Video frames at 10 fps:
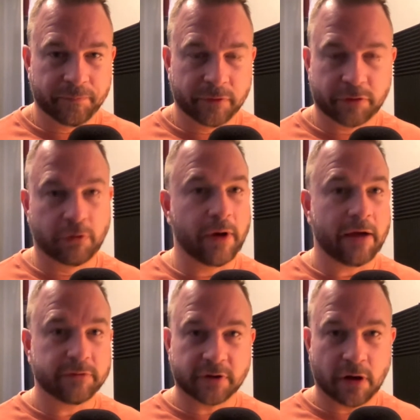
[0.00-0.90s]

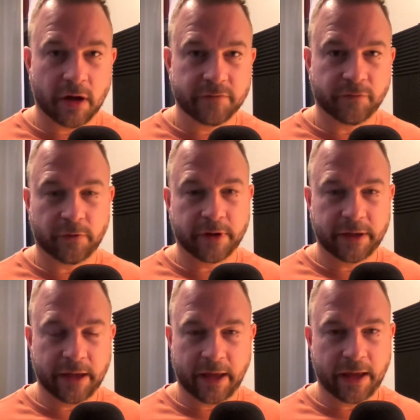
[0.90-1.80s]
throughout the
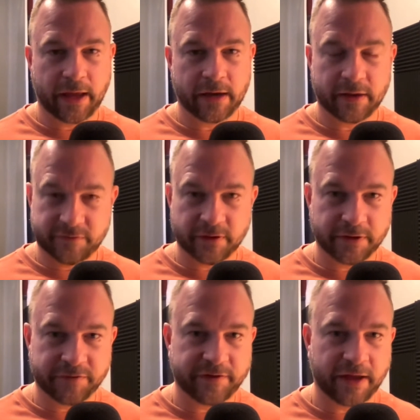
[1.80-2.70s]
convoy and
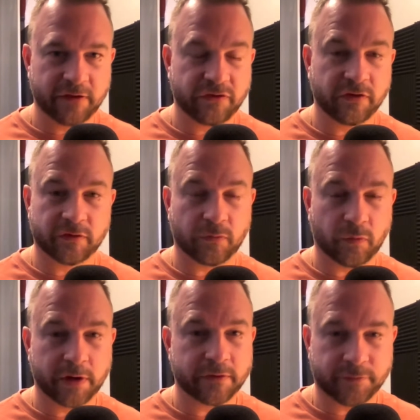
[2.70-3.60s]
until this date. She's a
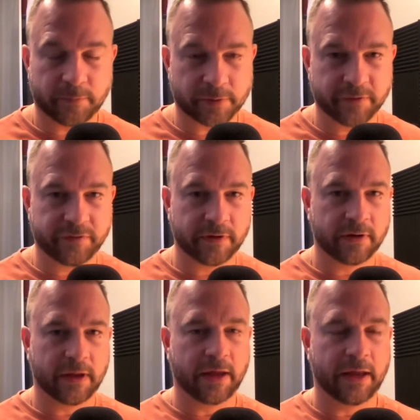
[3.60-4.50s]
wonderful
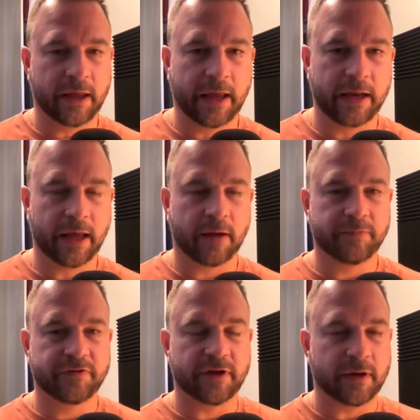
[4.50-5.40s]
person and
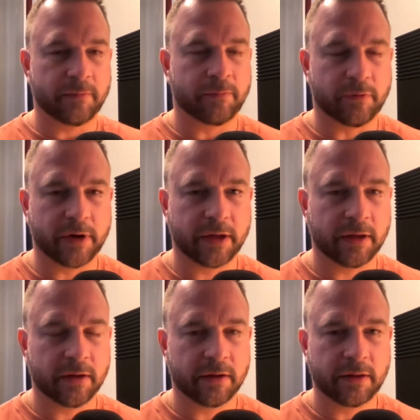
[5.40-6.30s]
helped
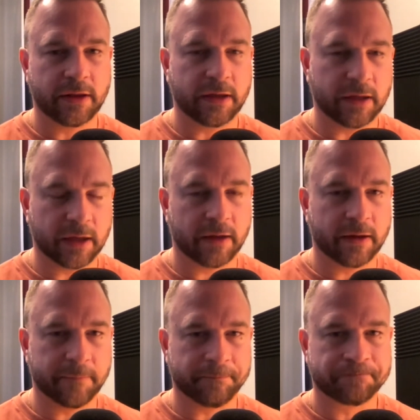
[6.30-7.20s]
bring
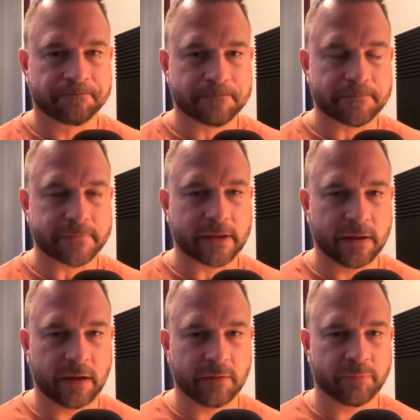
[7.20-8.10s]
to
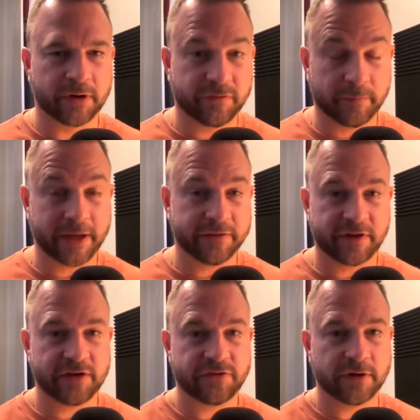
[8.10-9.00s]
my
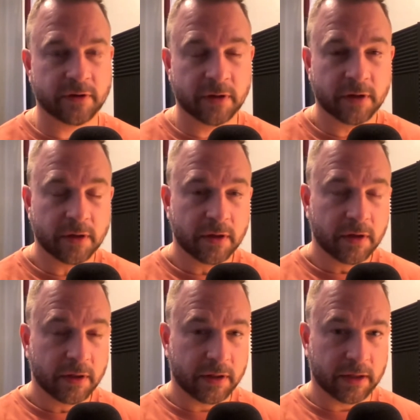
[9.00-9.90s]
attention
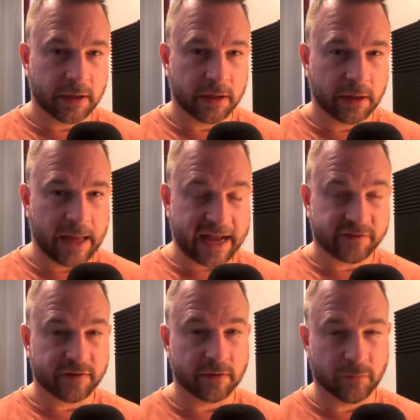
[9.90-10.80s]
the
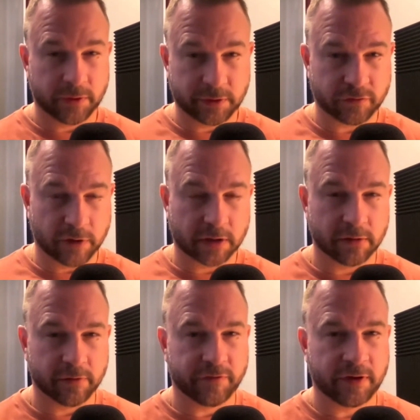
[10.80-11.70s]
accident with the
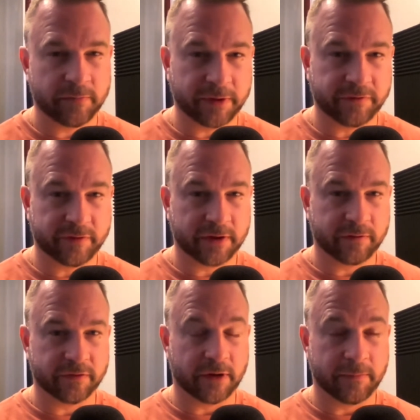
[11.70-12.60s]
truckers in
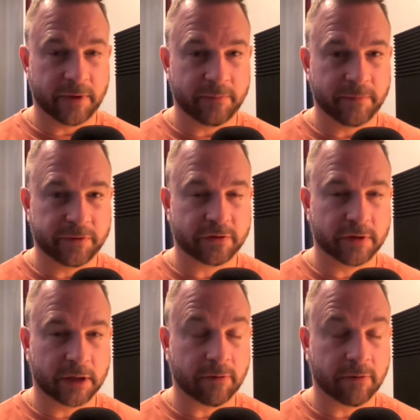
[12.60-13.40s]
BC. So I'm eternally